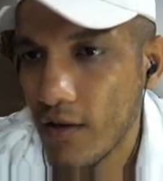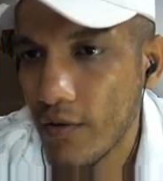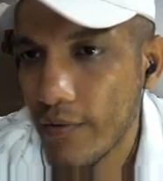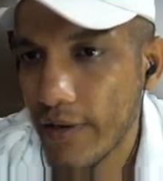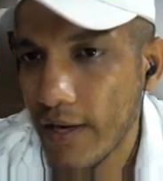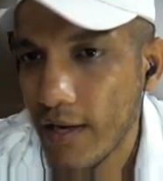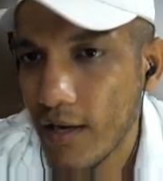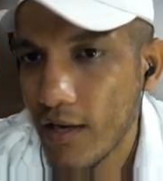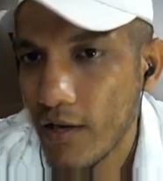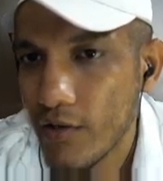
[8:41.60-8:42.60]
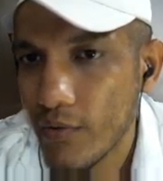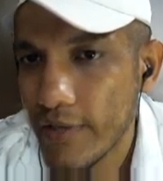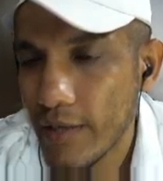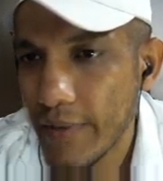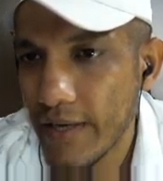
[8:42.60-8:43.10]
Okay, so
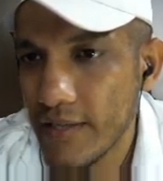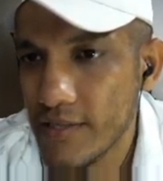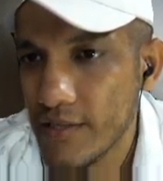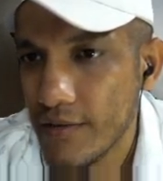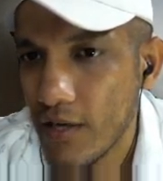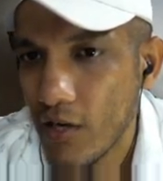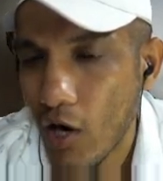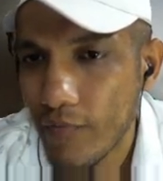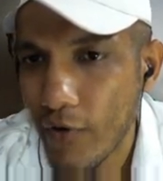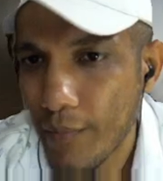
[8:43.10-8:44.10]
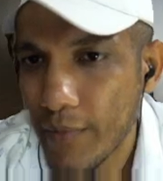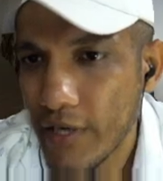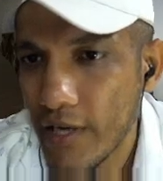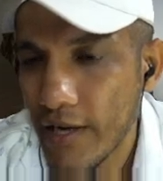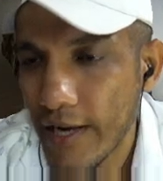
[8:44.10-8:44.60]
that means not from
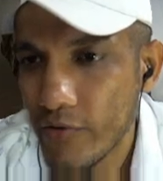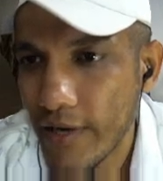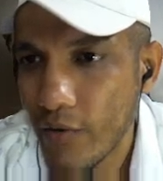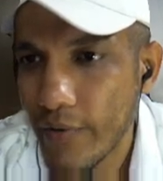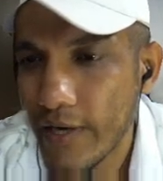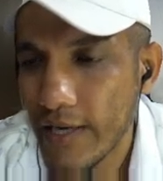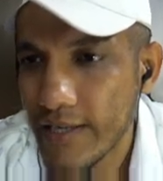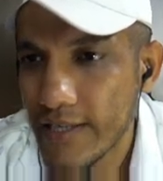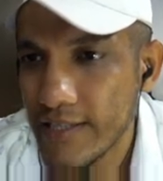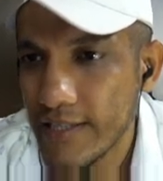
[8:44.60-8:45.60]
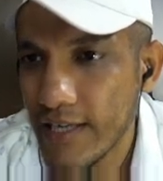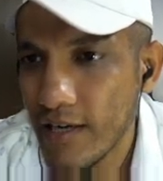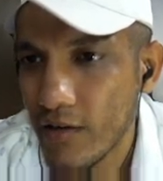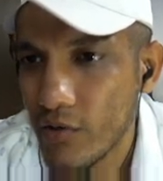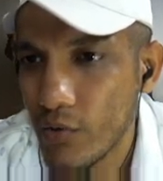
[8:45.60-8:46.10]
here, actually we can consider
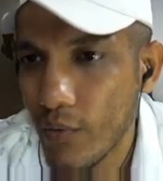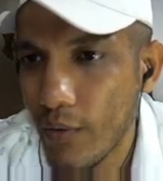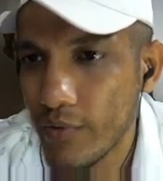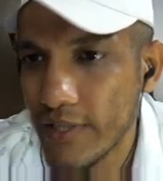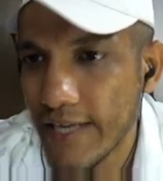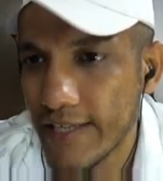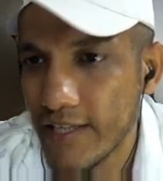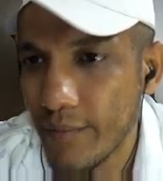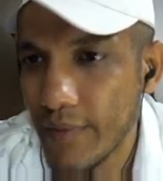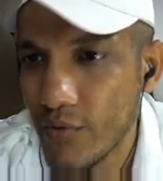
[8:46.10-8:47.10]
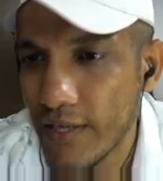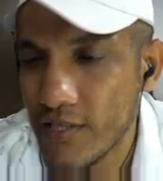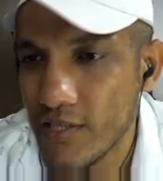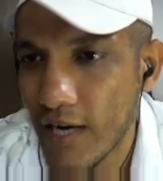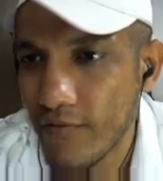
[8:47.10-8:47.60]
throughout the section, means we can
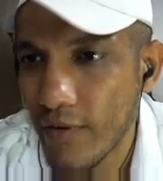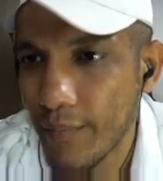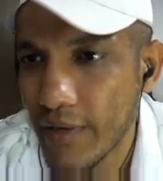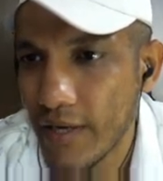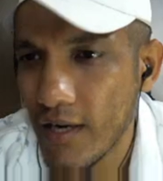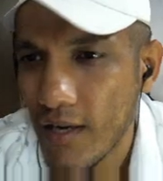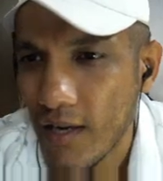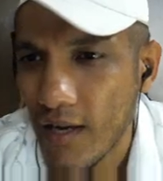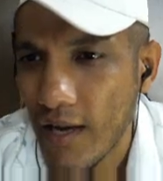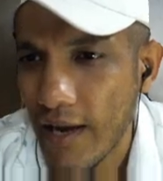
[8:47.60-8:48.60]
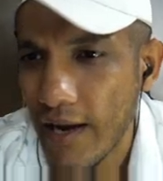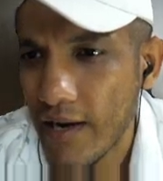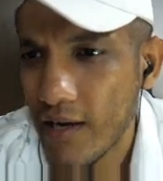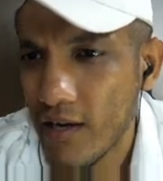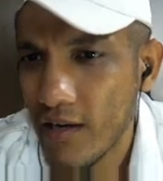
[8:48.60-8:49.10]
start from here,
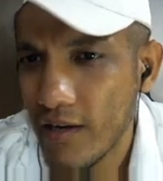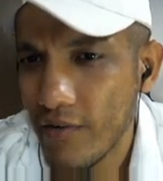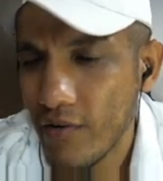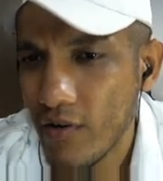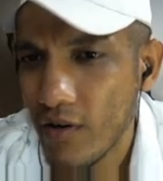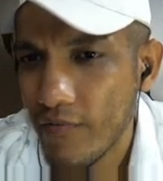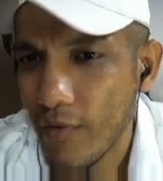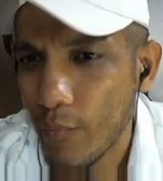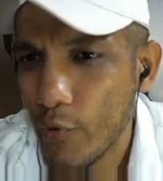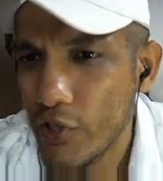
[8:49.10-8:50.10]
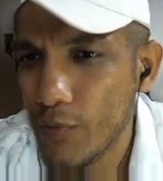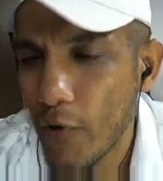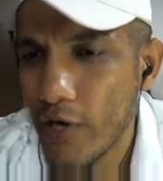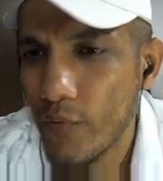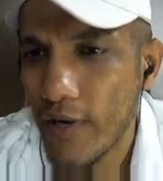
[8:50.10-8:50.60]
and from which
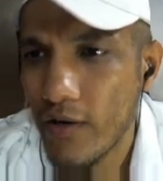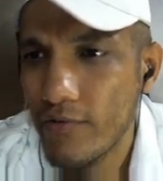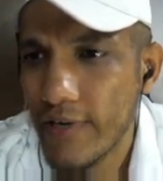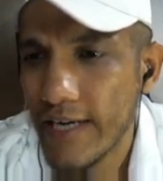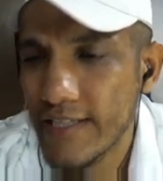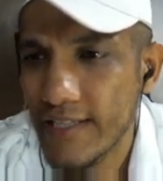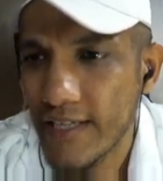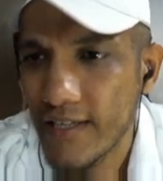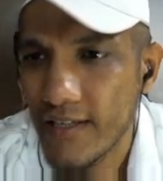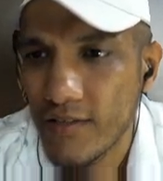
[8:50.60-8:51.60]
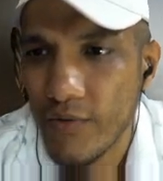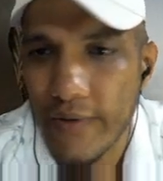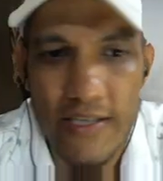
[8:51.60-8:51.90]
point we are going to consider. So we can